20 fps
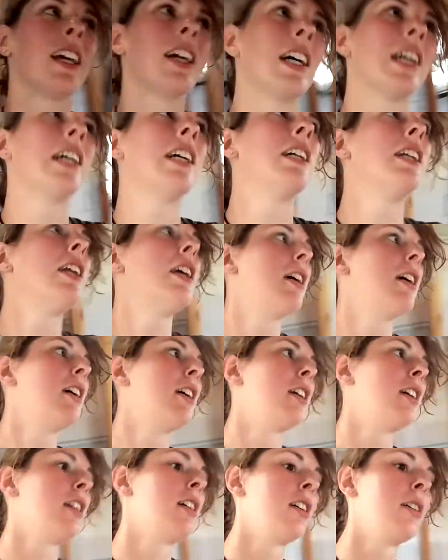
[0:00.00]
and
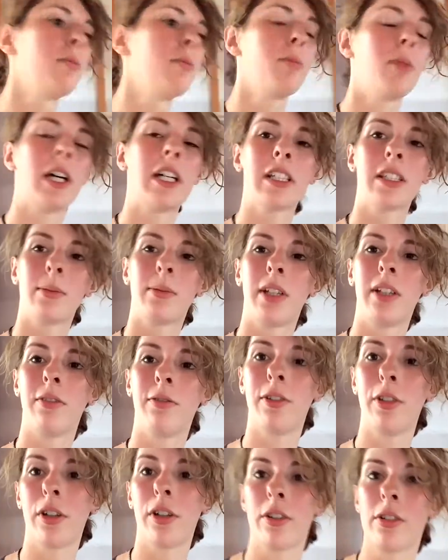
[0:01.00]

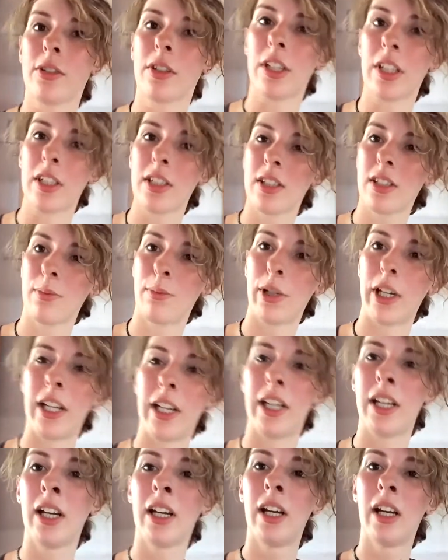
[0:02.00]
possibly a few other things,
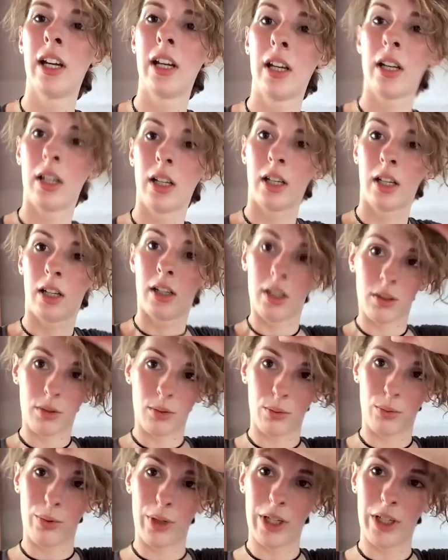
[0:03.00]
but
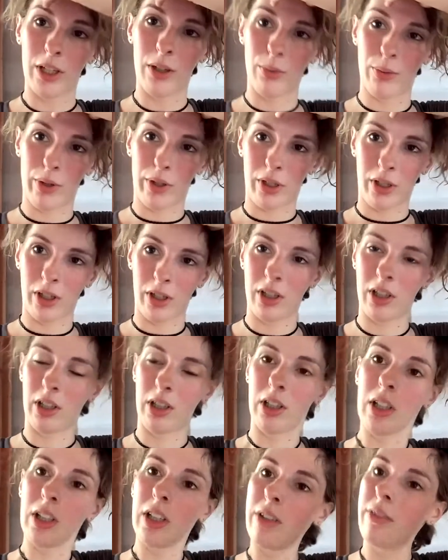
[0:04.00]
we
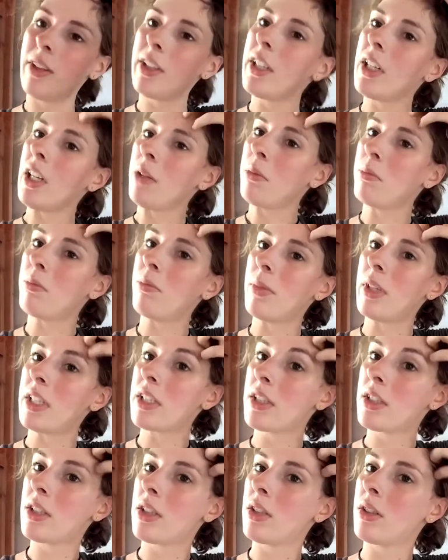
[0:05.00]
will leave it a
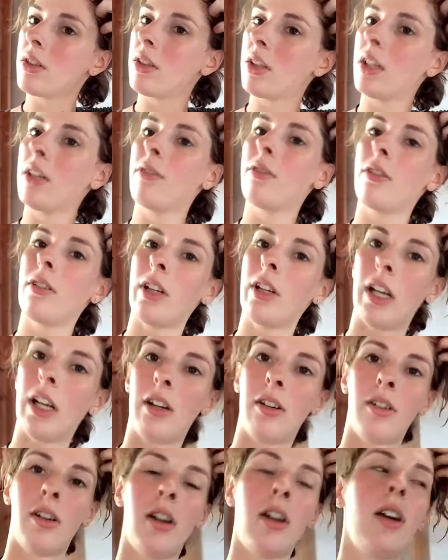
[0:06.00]
mystery for
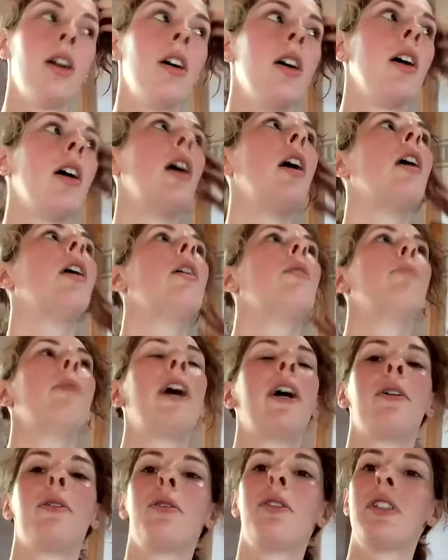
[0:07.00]
now.
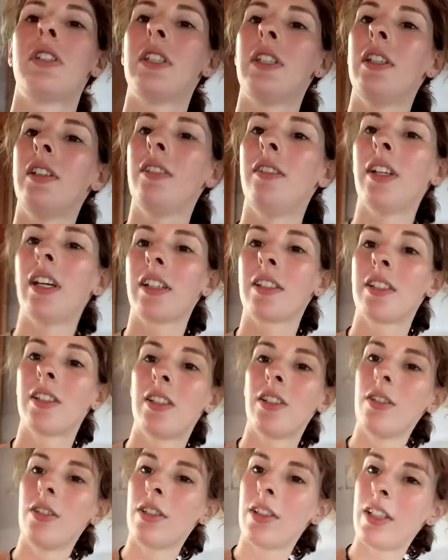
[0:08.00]
I will see you
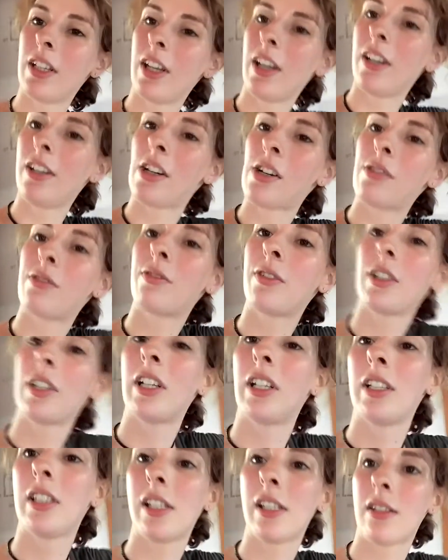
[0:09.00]
next Tuesday. Don't
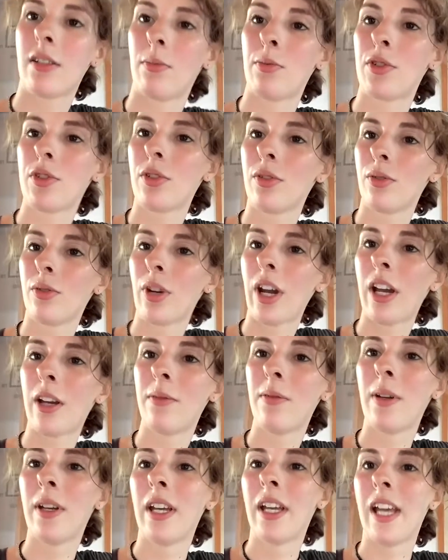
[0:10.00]
forget to
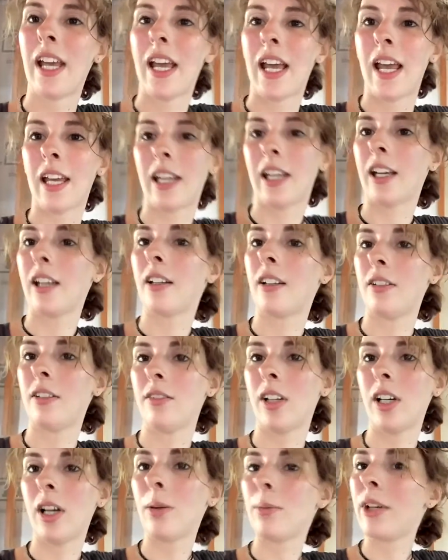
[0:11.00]
subscribe
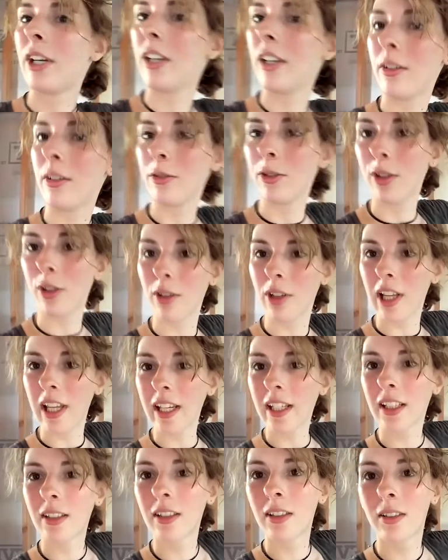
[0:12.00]
and leave a comment if
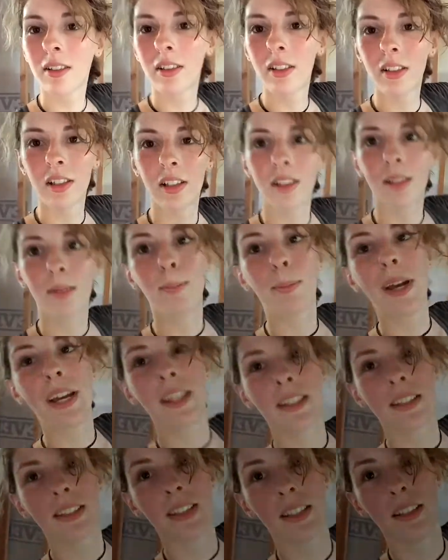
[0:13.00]
you'd like.
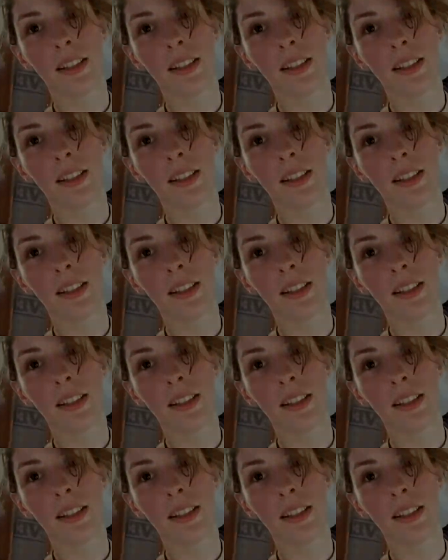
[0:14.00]
Bye,